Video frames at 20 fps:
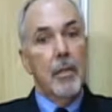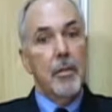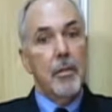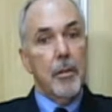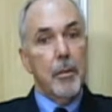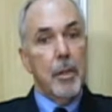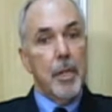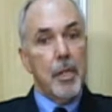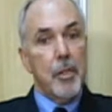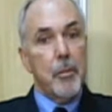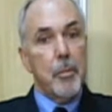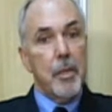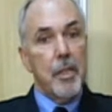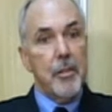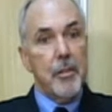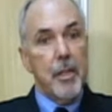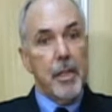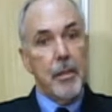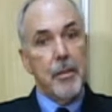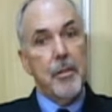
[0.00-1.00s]
So we
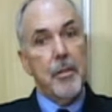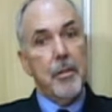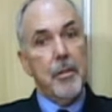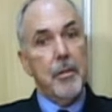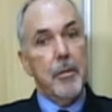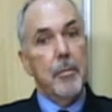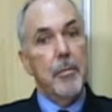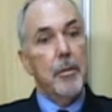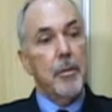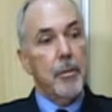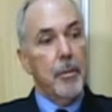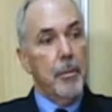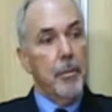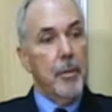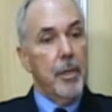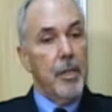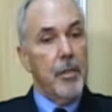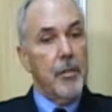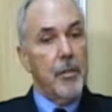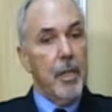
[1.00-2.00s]
express that in systems
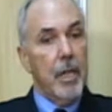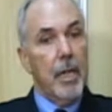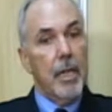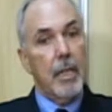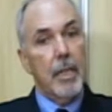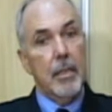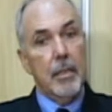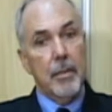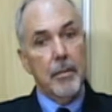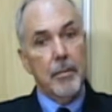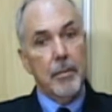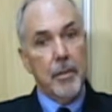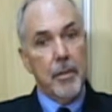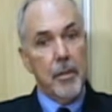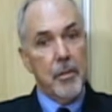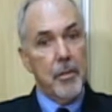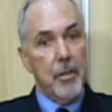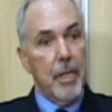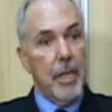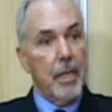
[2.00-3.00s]
from 1 socket to
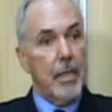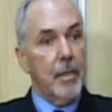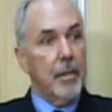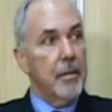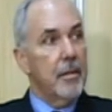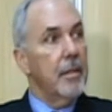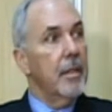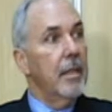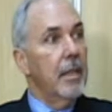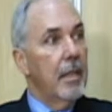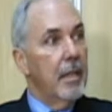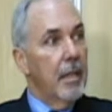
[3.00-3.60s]
4 sockets,